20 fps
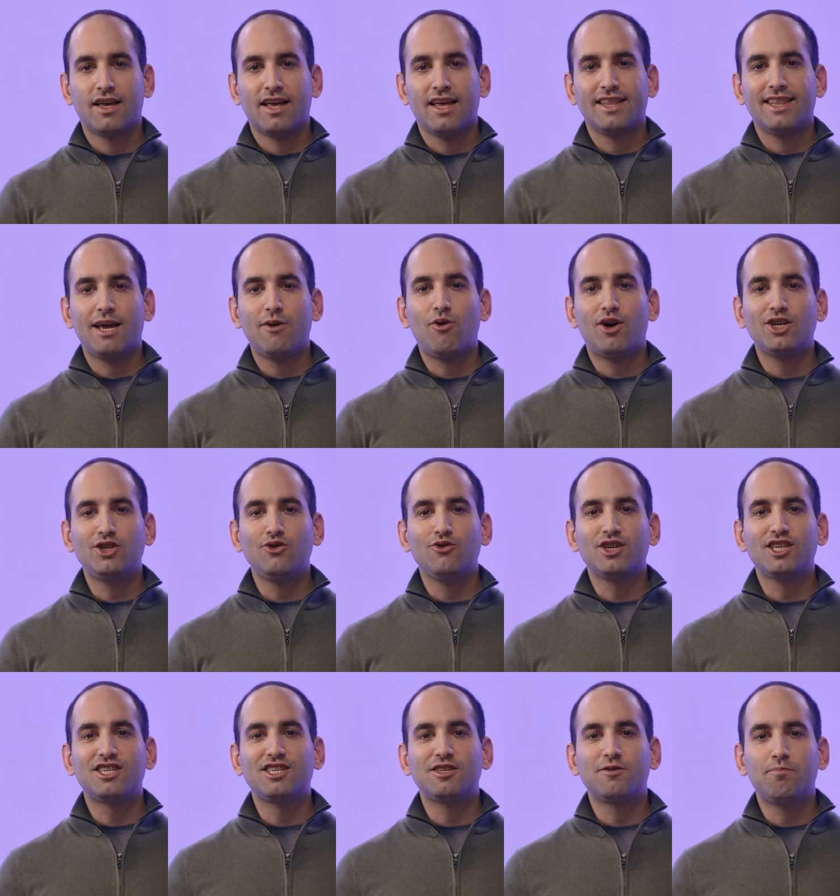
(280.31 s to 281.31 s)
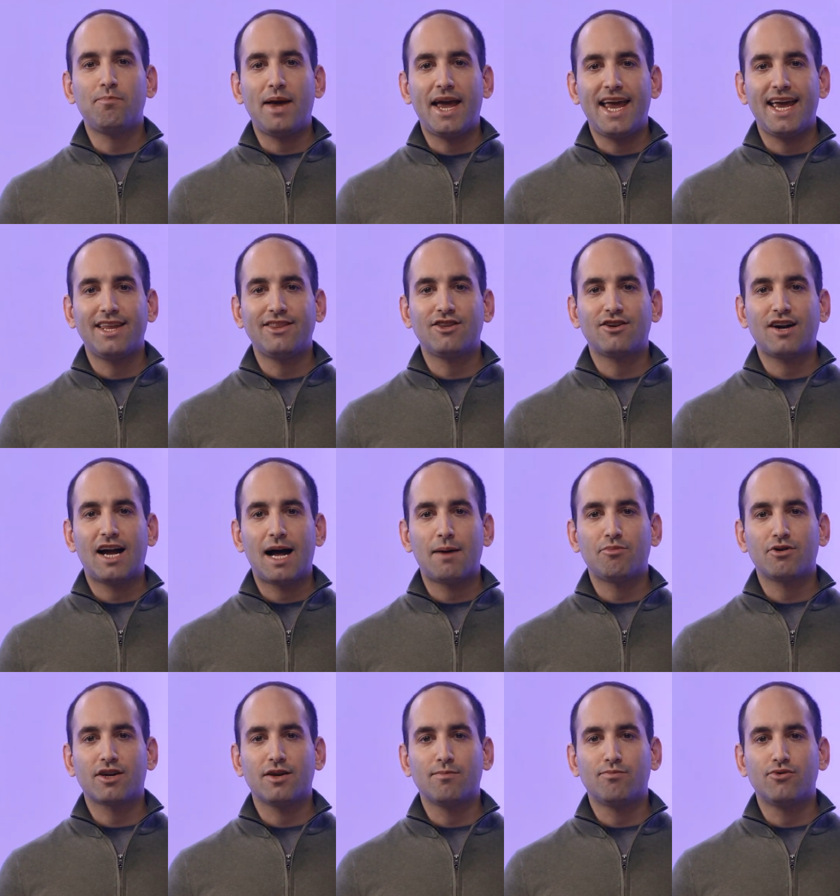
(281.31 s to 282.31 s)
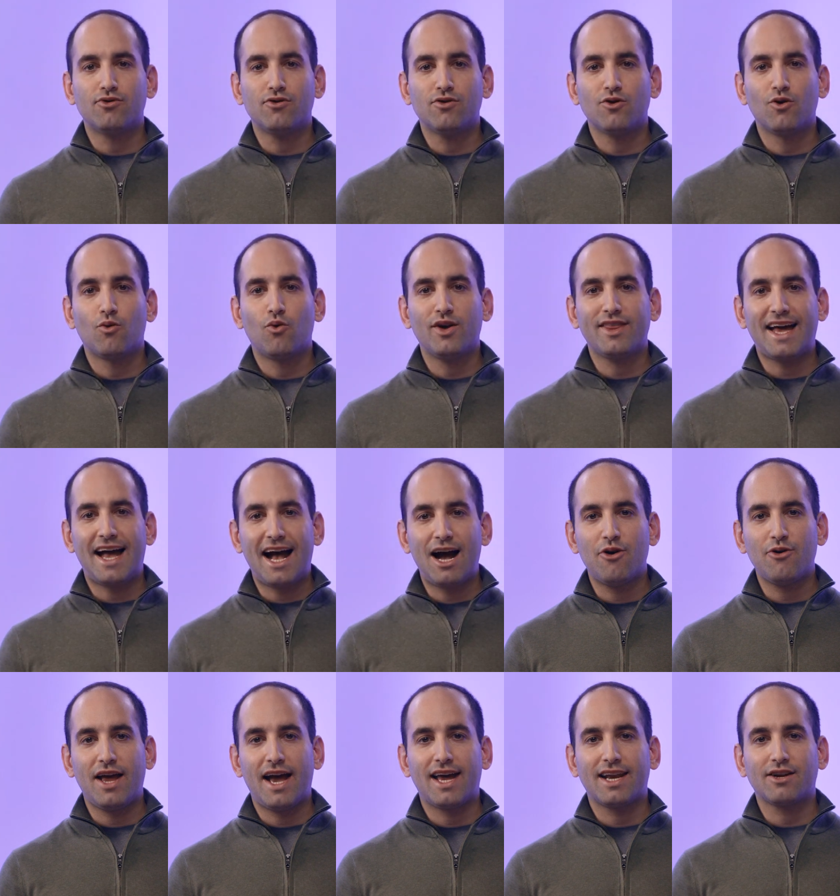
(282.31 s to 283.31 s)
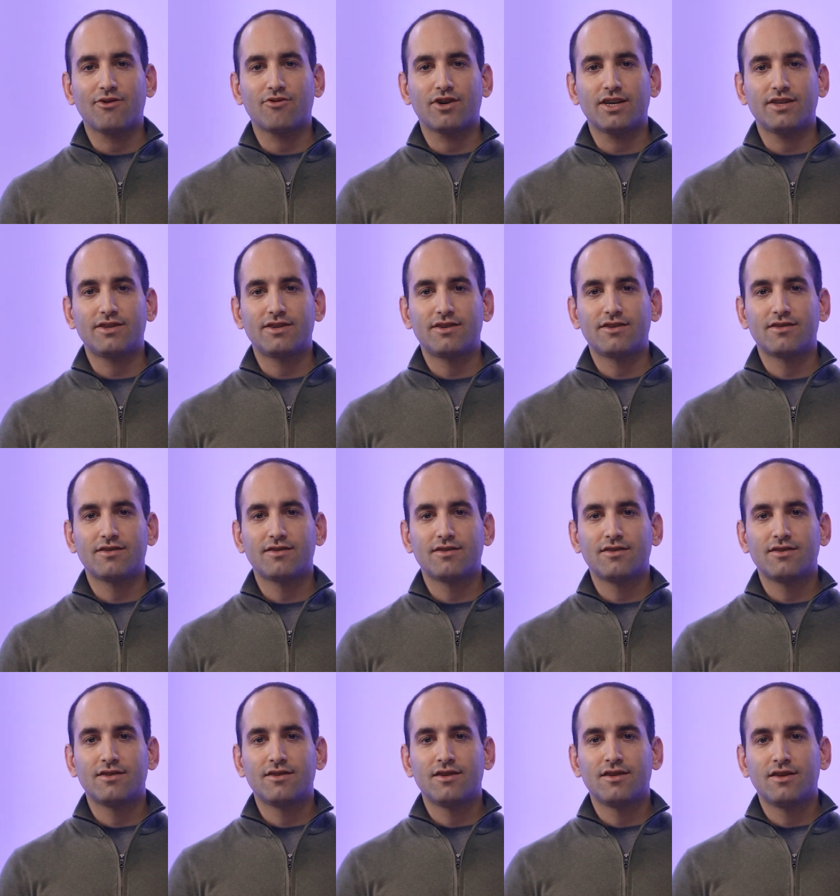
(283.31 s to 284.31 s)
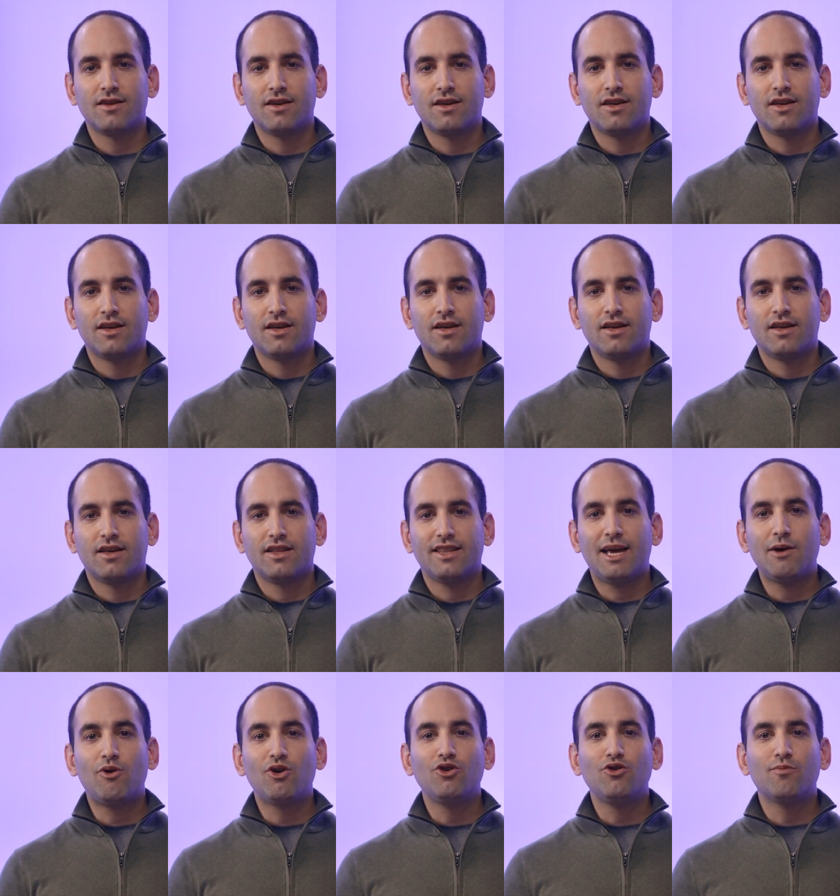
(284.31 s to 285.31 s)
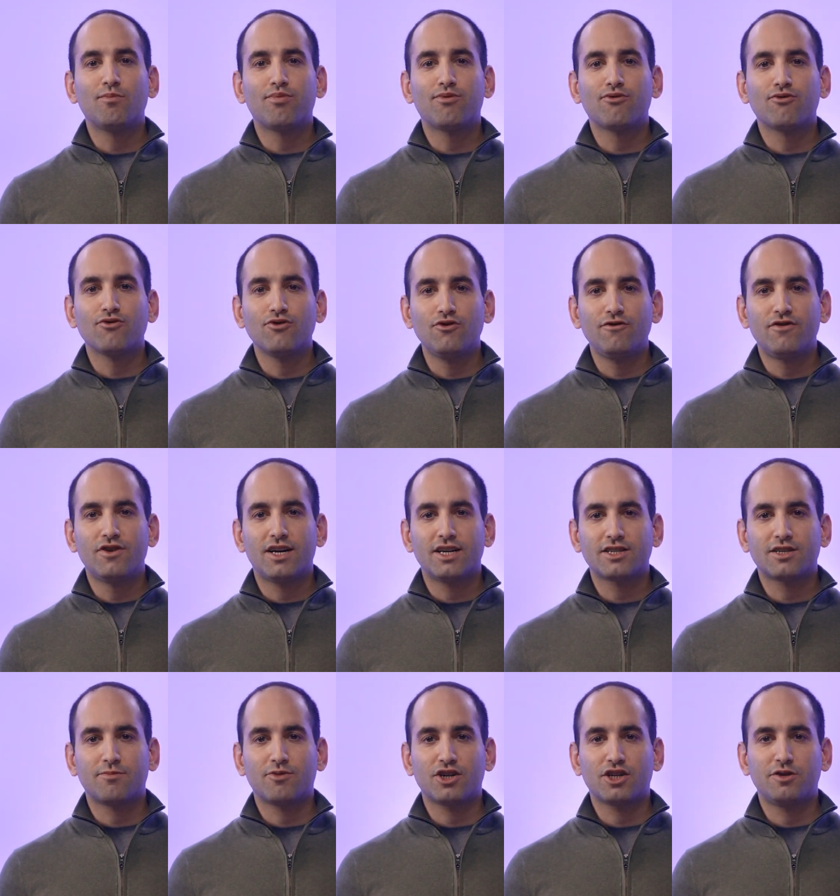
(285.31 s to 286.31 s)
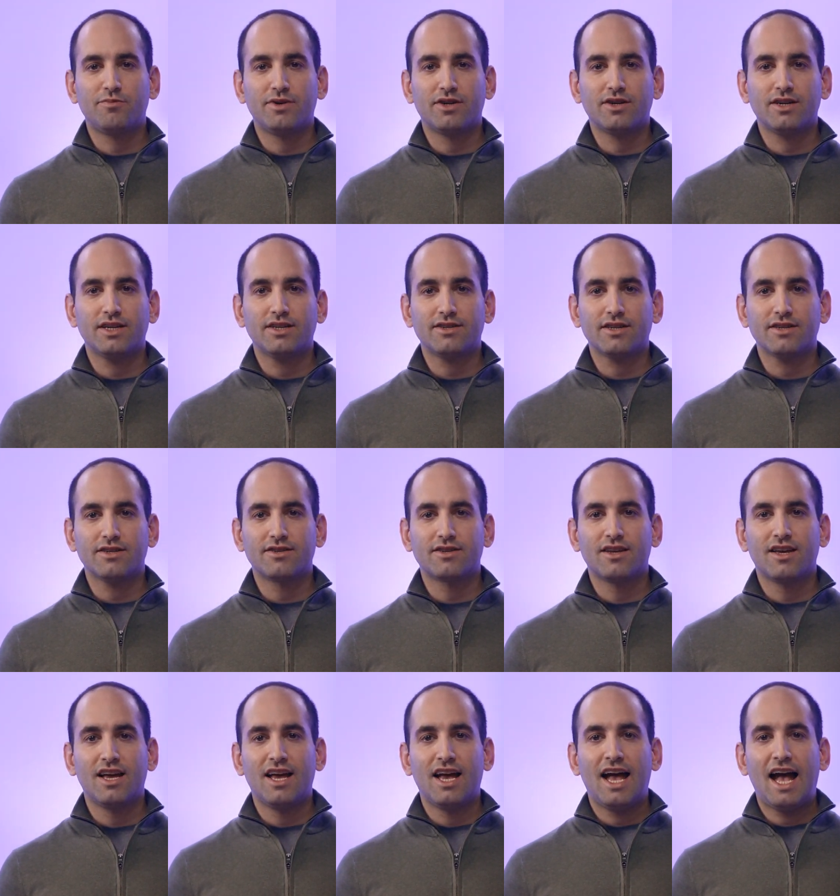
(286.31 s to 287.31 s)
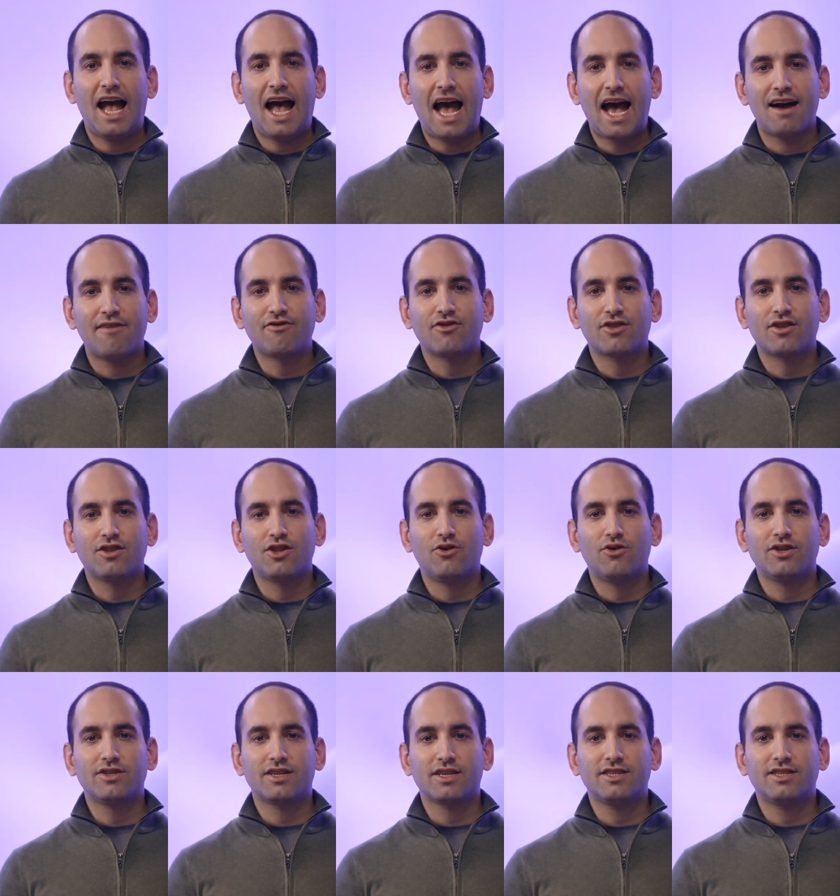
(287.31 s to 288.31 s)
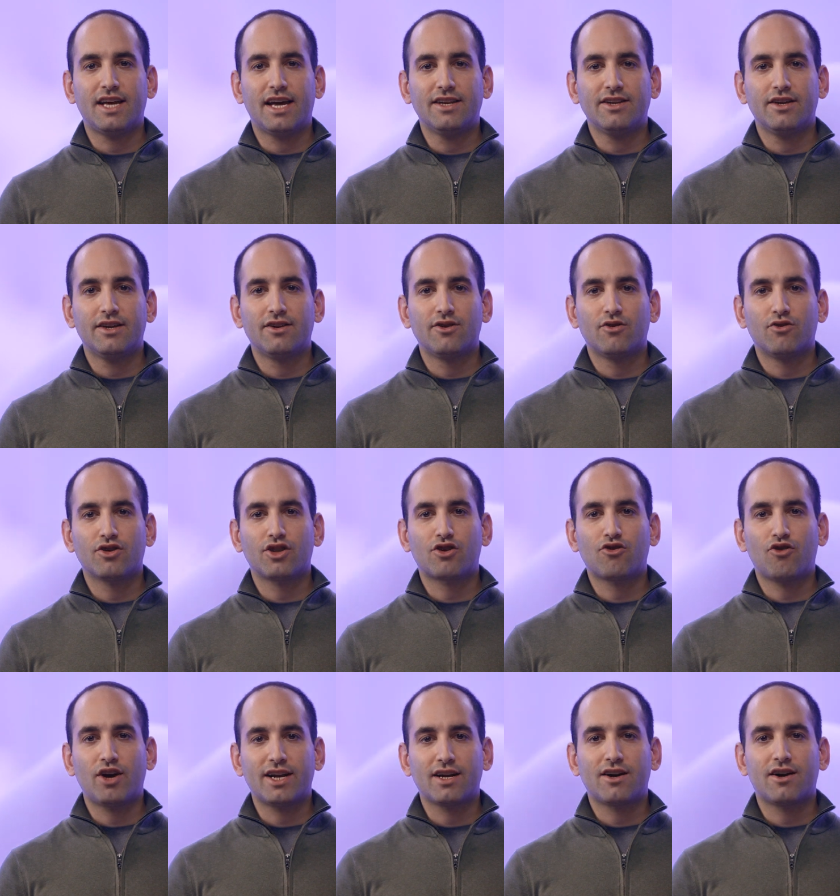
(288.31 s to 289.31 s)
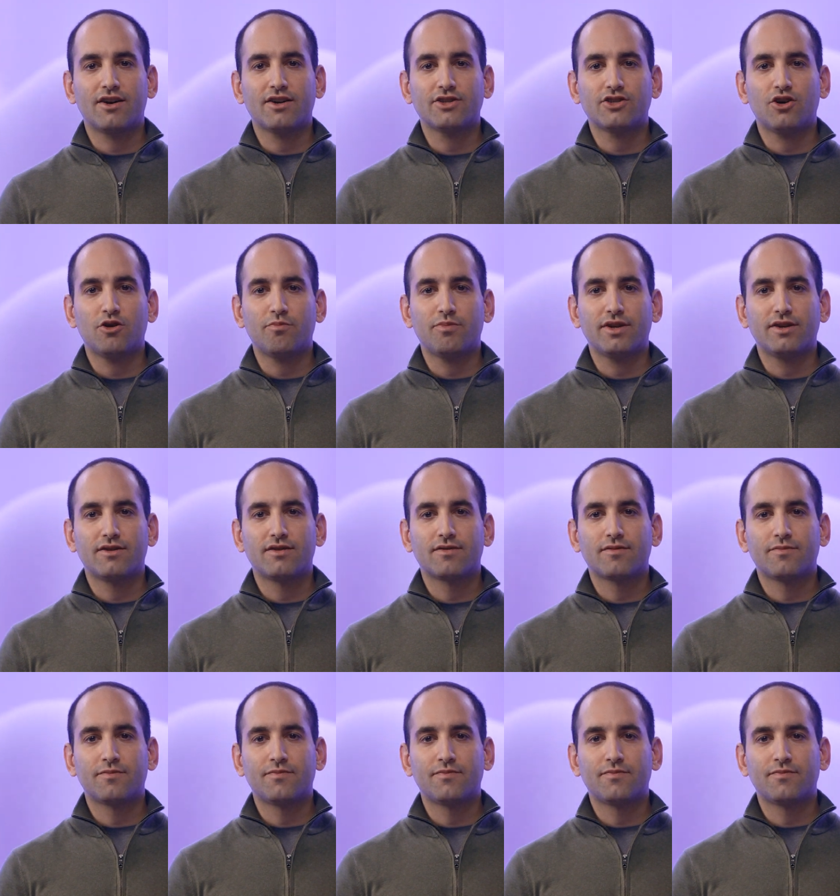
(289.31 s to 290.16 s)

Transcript: They want to expand their applicant pool without adding risk. They want to improve customer experiences after the loan is extended or the credit card is opened.